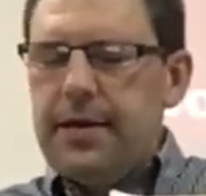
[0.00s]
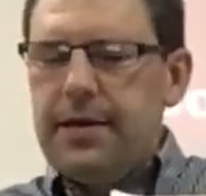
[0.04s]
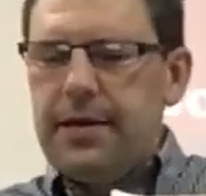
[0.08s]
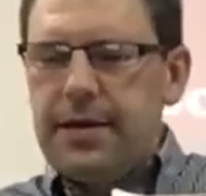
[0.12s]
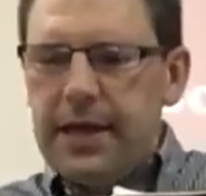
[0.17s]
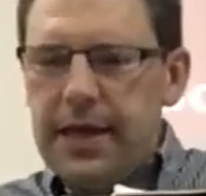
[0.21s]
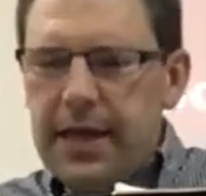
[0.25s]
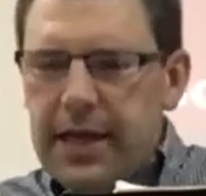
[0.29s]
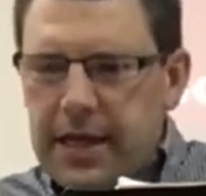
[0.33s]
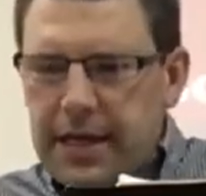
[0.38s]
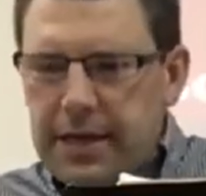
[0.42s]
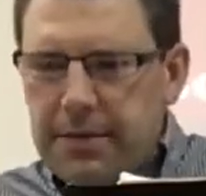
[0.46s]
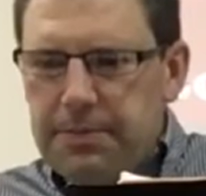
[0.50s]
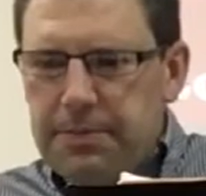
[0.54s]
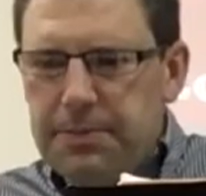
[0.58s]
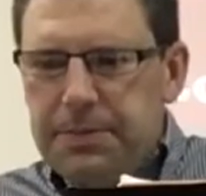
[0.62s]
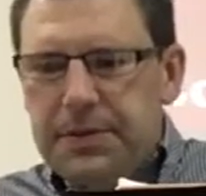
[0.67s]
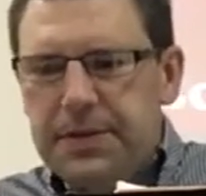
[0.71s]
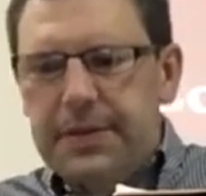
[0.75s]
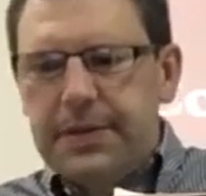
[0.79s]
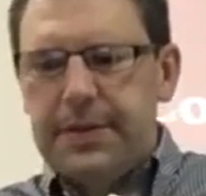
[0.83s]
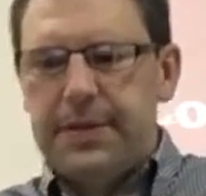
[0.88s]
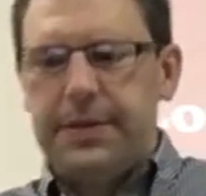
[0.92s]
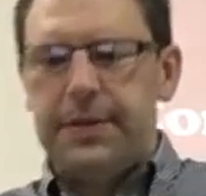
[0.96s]

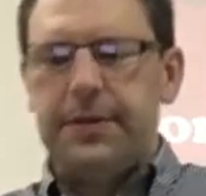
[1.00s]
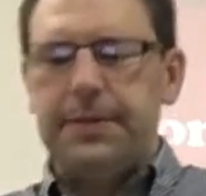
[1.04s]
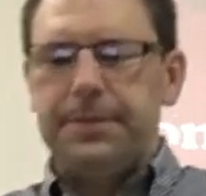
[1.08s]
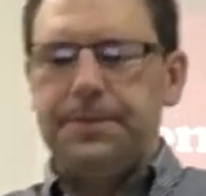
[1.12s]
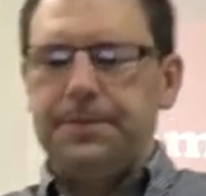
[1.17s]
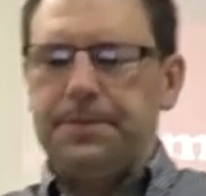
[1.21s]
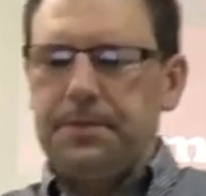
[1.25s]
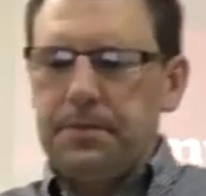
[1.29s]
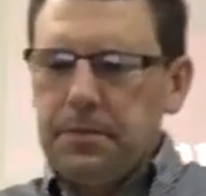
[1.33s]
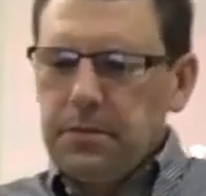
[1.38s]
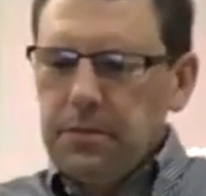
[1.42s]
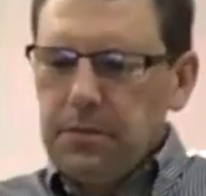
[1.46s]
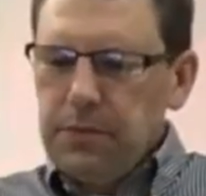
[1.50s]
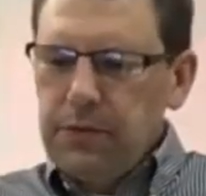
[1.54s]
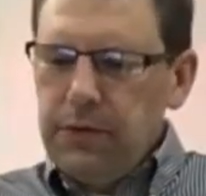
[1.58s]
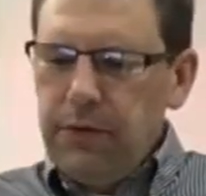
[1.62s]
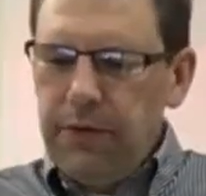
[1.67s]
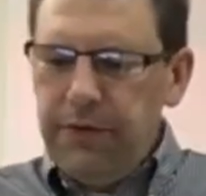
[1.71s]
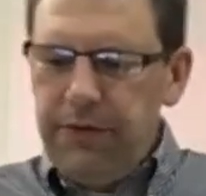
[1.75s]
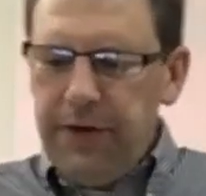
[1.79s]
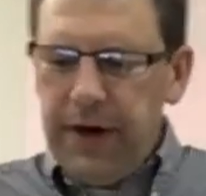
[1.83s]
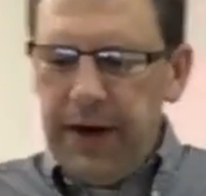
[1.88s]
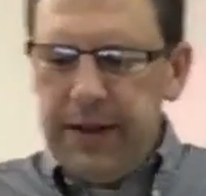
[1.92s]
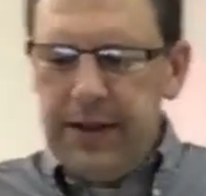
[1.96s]
Thebes.
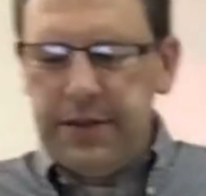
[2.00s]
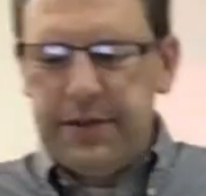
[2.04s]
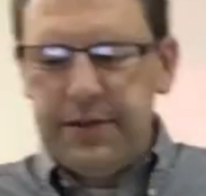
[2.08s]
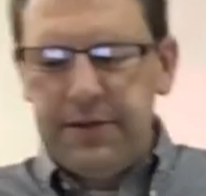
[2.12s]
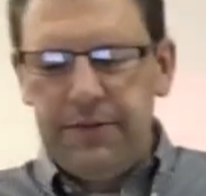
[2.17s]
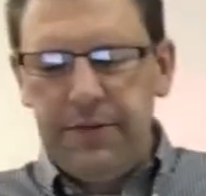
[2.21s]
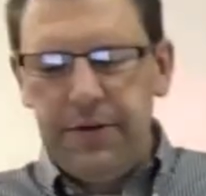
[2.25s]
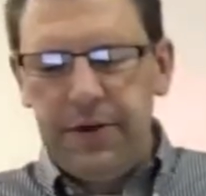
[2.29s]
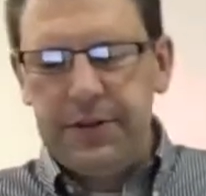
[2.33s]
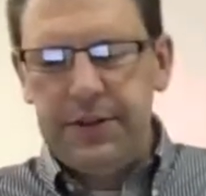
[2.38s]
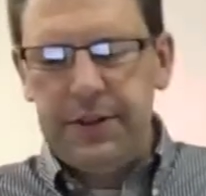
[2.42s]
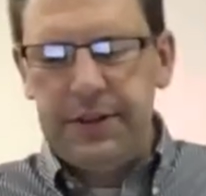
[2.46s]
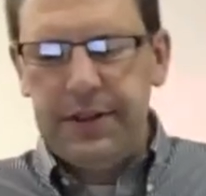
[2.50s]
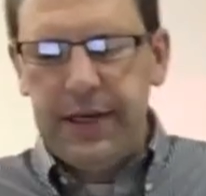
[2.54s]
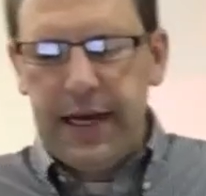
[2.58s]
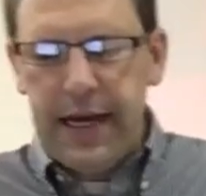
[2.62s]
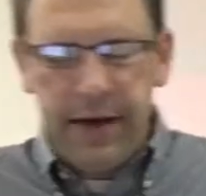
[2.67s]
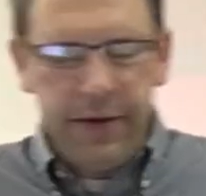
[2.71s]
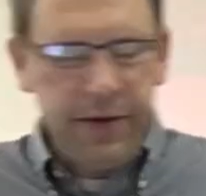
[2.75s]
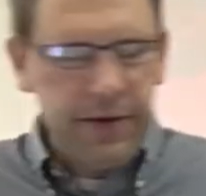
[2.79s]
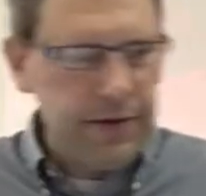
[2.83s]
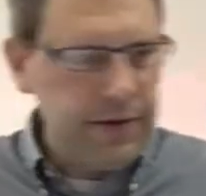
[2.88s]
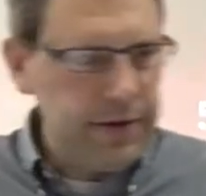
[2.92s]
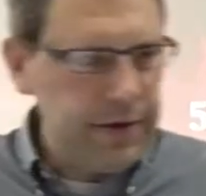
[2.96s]
We find this in verses
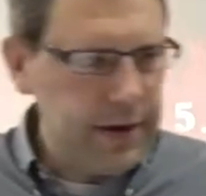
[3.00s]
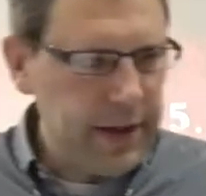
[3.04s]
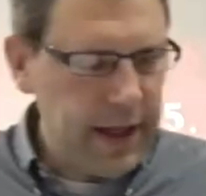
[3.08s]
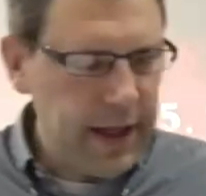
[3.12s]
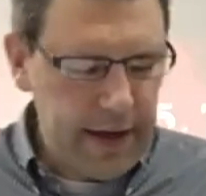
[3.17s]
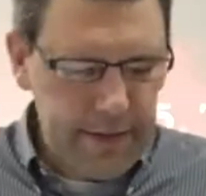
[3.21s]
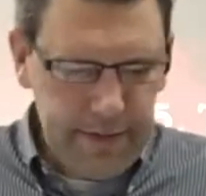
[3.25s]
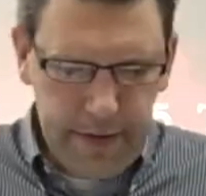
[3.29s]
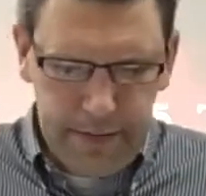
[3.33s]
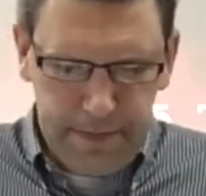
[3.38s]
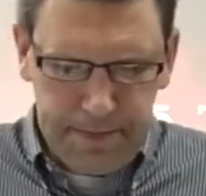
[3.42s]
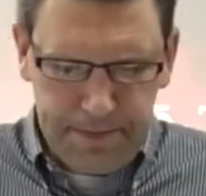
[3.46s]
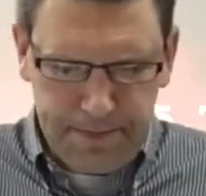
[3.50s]
8 through 11.